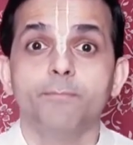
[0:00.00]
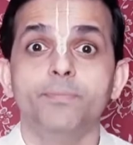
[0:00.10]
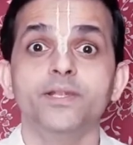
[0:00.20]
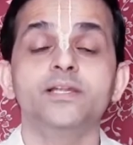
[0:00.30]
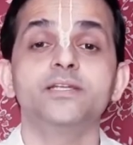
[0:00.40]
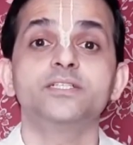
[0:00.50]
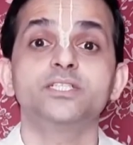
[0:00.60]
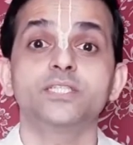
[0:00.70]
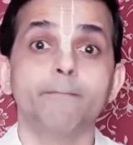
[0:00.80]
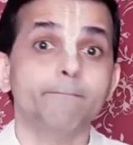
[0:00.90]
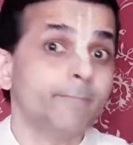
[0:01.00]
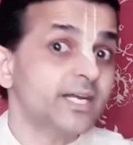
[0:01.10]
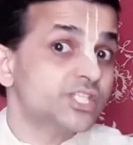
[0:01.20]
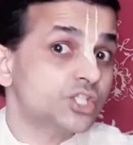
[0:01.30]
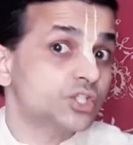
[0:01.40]
built the
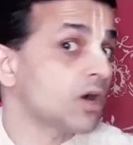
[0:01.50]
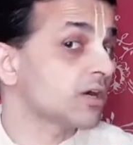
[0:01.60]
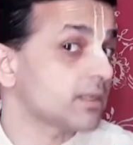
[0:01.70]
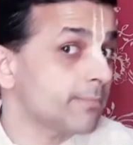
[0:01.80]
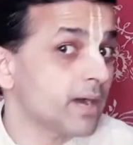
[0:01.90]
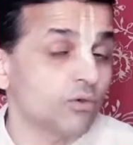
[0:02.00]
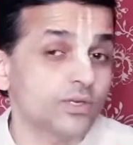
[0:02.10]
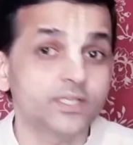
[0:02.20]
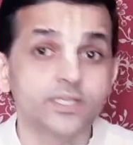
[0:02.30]
much talked about